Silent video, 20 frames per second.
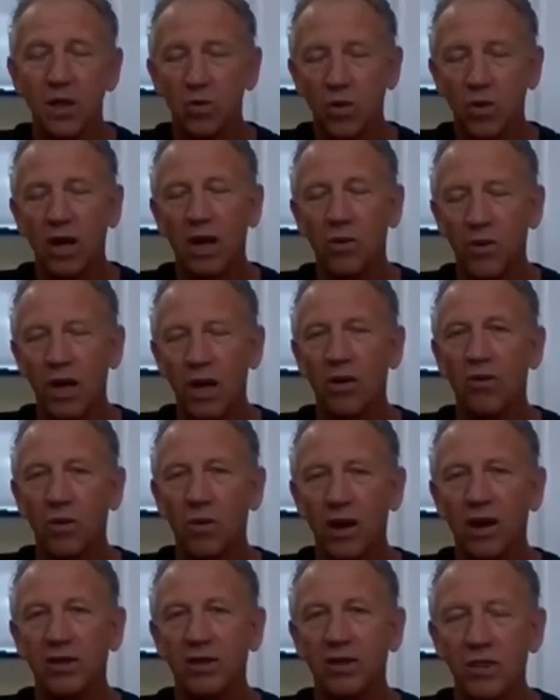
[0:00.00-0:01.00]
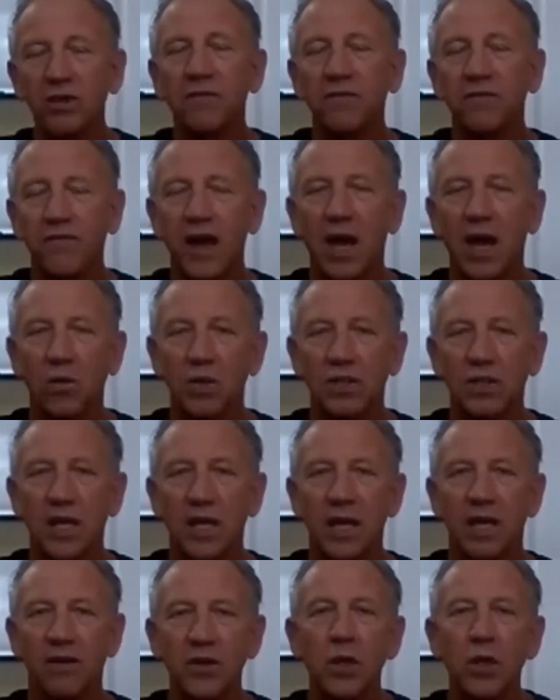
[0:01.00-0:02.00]
What I soon found was
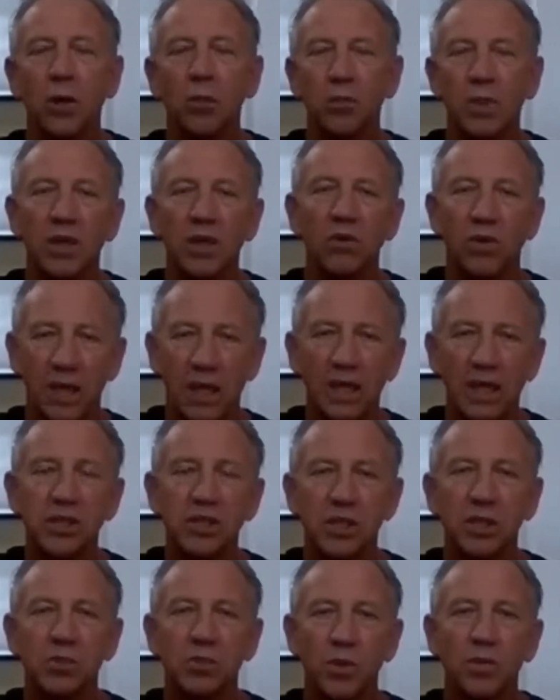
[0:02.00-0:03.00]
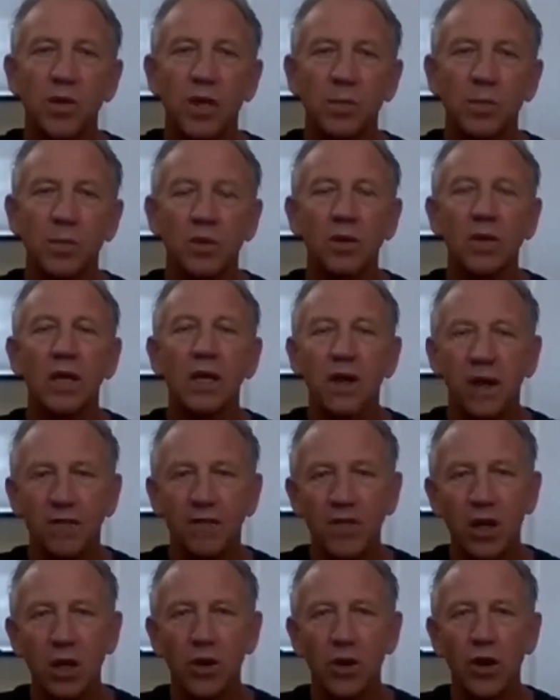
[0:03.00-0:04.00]
that if you don't build relationships with people,
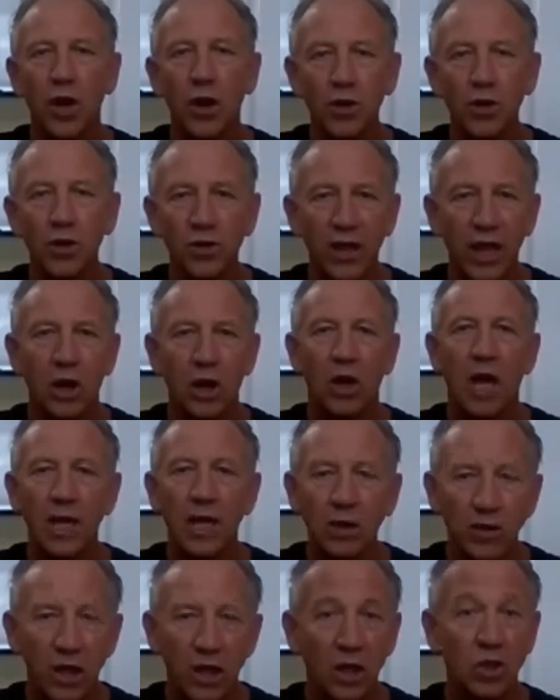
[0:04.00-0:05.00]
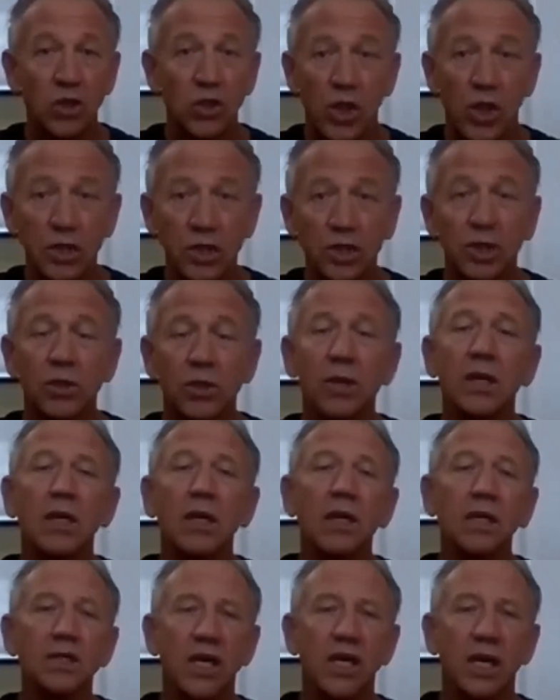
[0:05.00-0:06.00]
if they don't know you, they don't like you, they don't trust you,
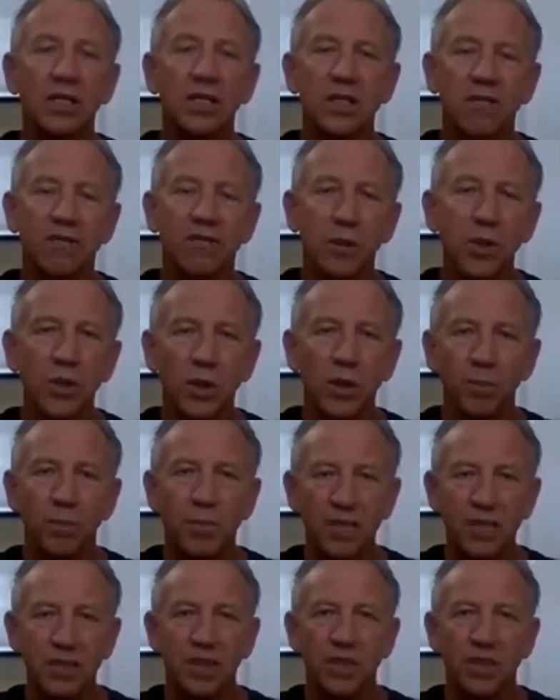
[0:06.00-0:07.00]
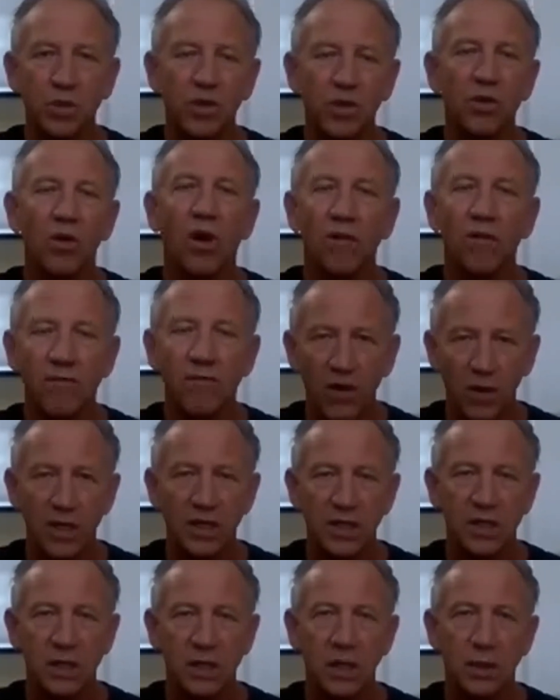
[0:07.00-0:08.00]
chances of them doing business with you are
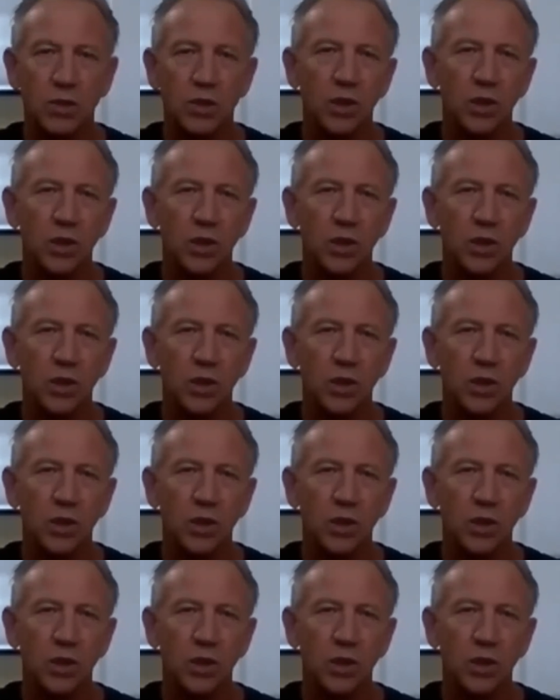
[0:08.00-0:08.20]
very slim.